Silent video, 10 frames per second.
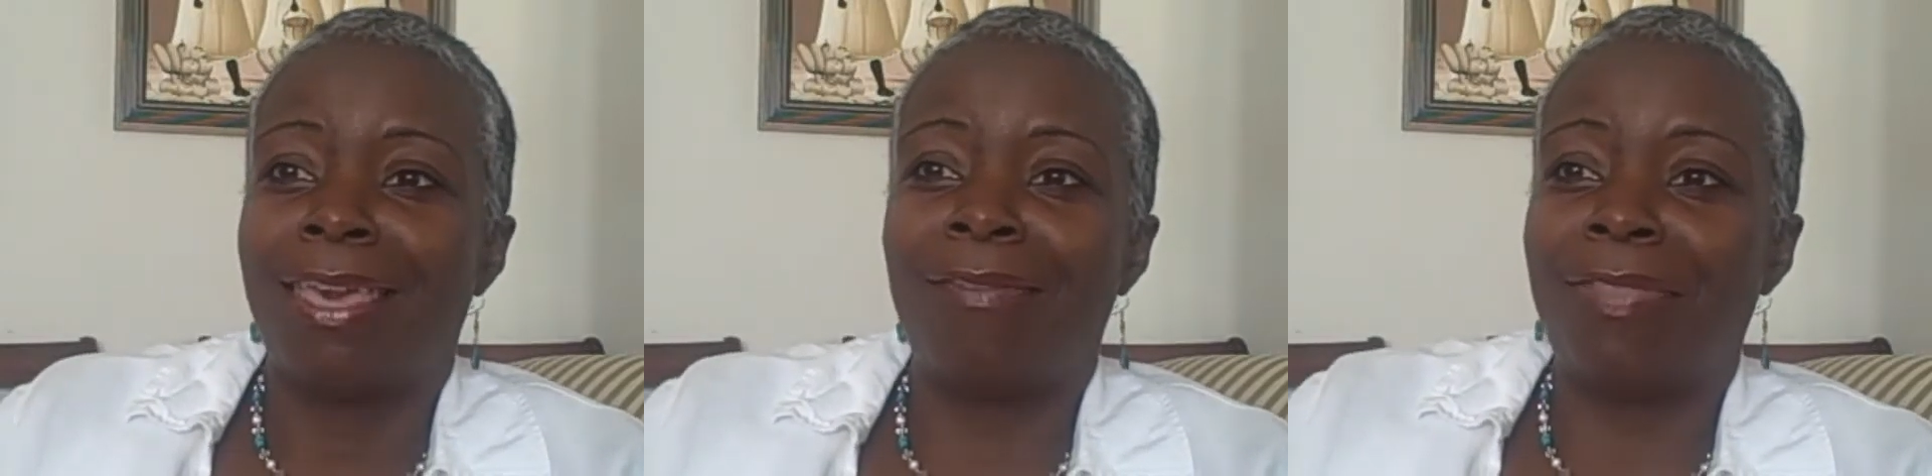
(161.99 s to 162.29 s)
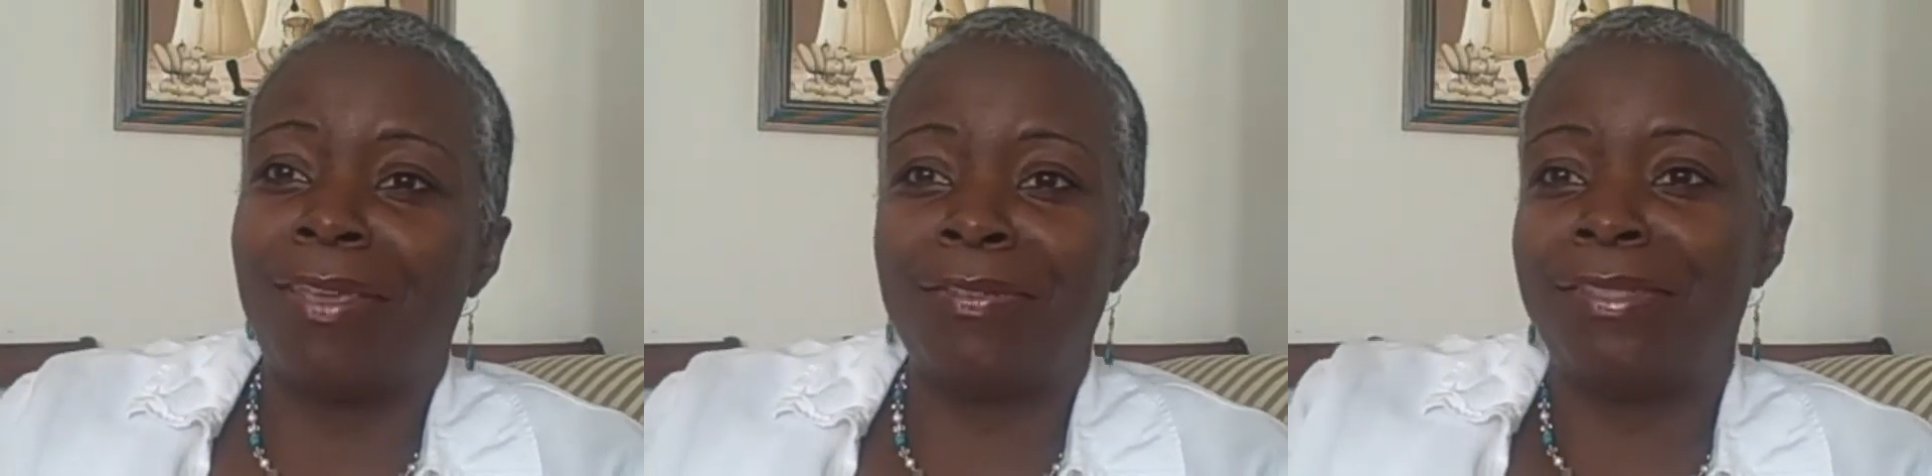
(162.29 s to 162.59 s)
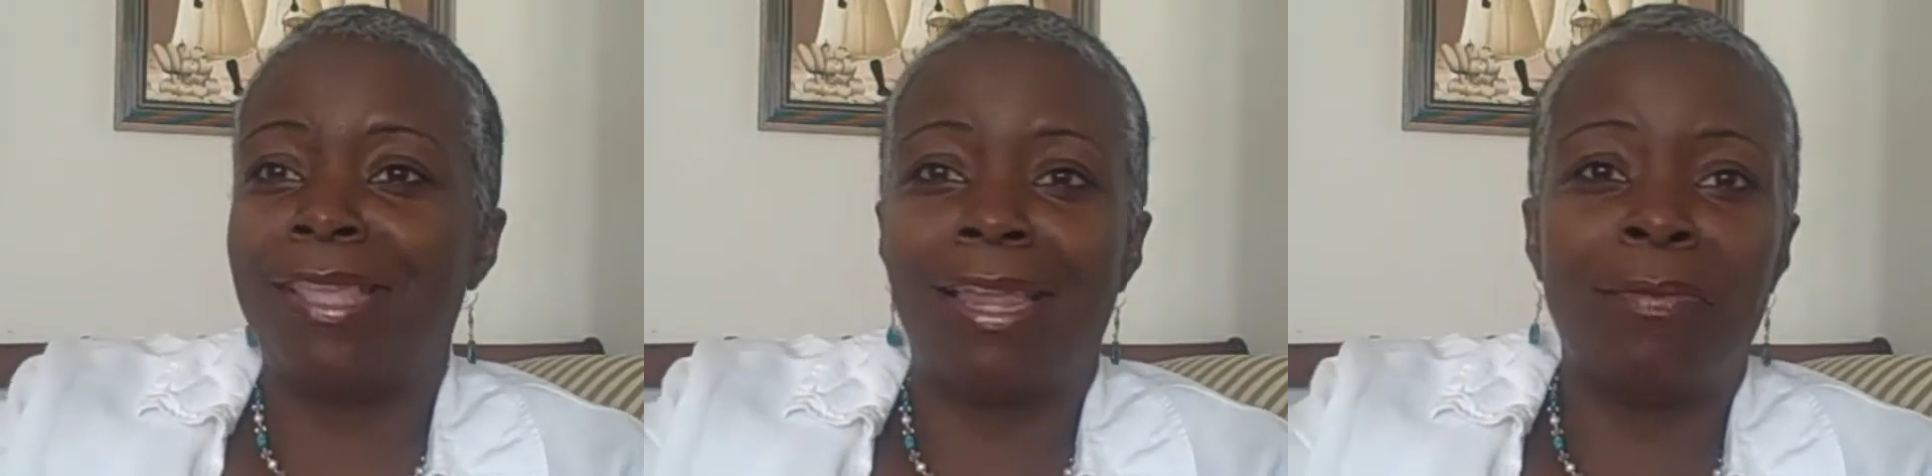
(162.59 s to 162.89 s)
If there's
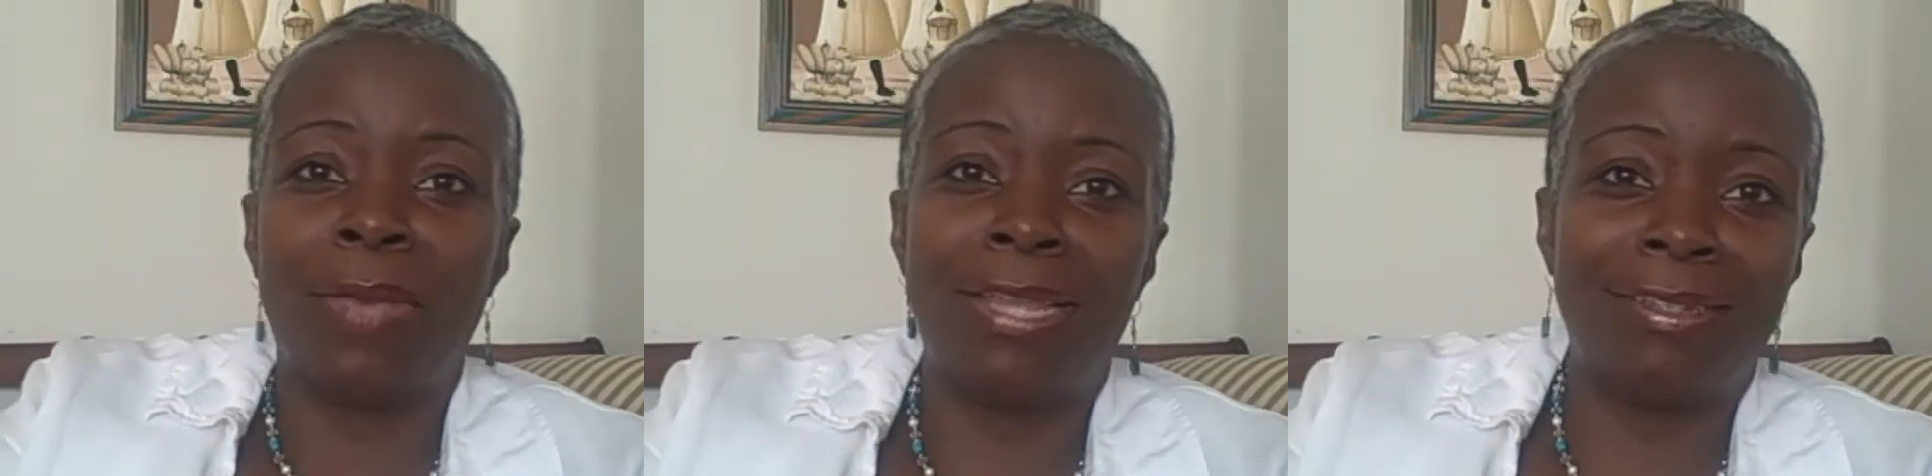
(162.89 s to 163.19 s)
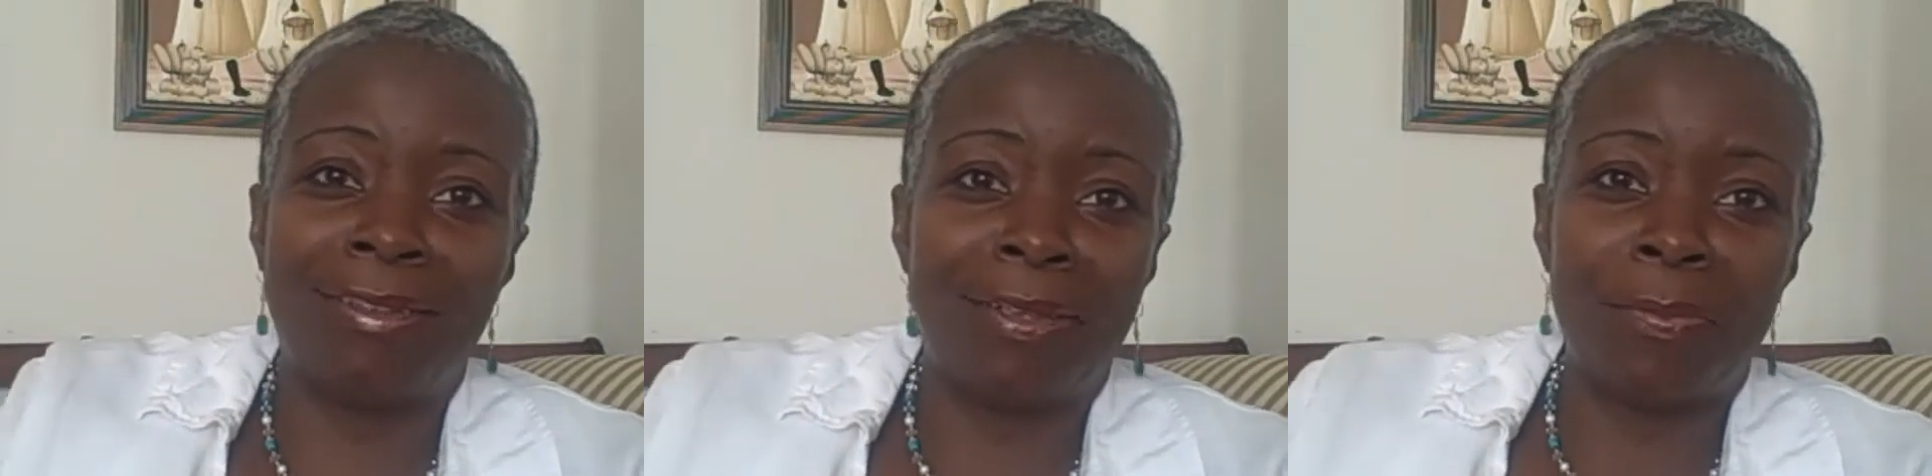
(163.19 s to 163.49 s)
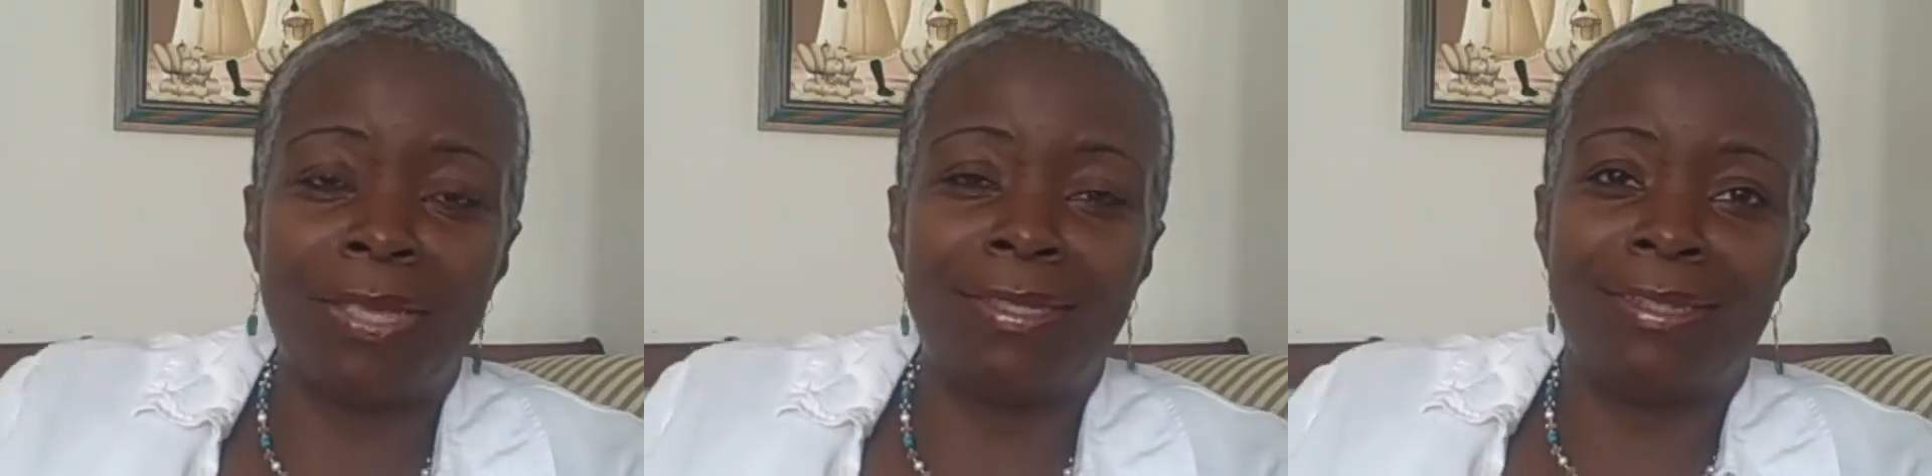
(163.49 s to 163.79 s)
that imaginary
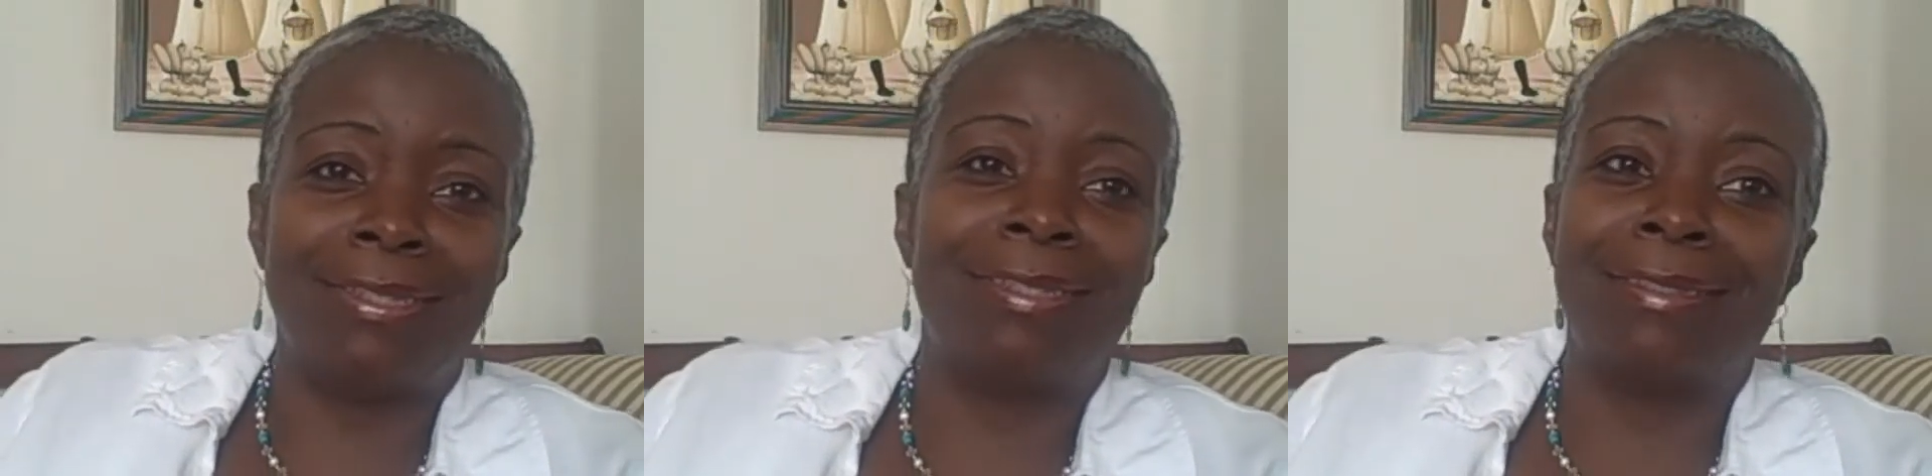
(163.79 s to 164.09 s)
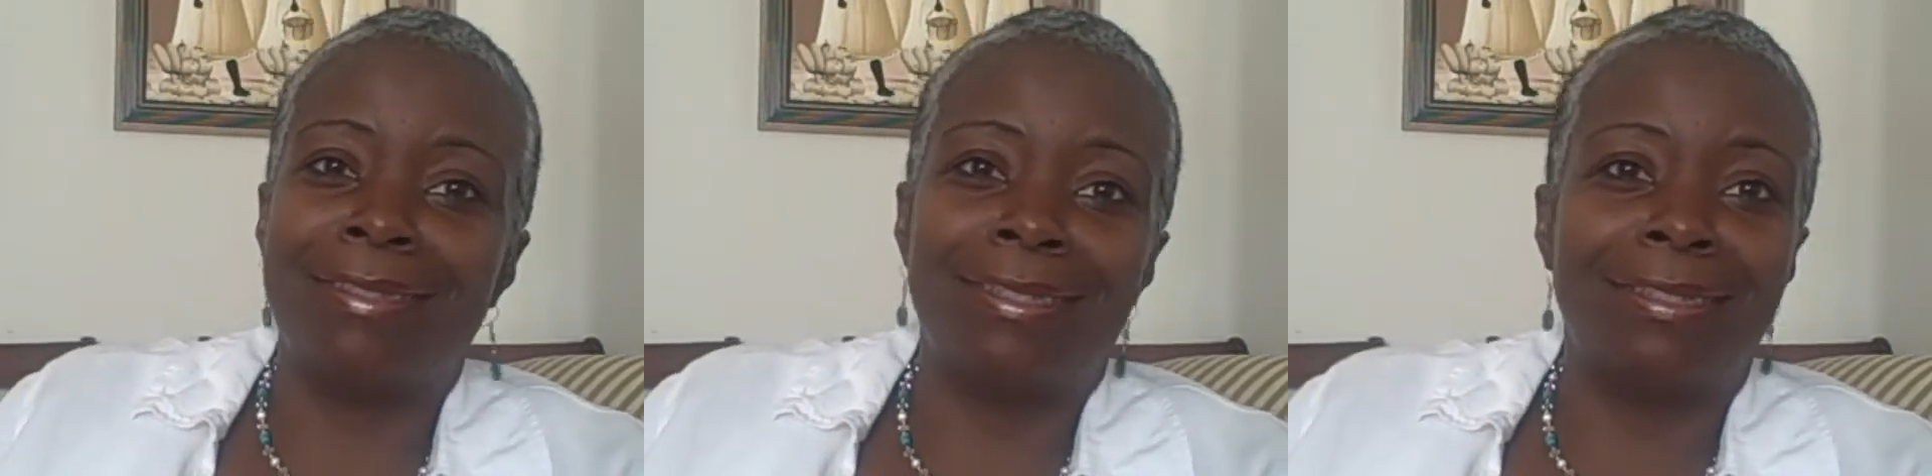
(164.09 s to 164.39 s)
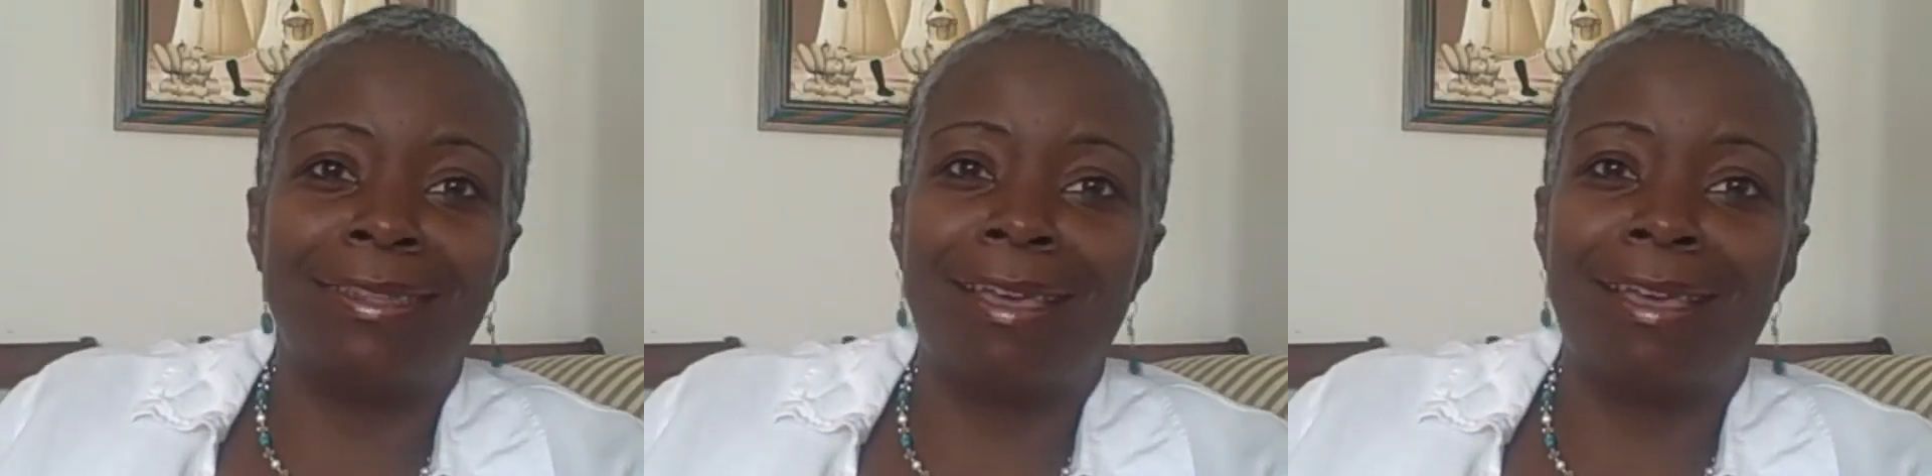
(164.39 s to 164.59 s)
Mason-Dixon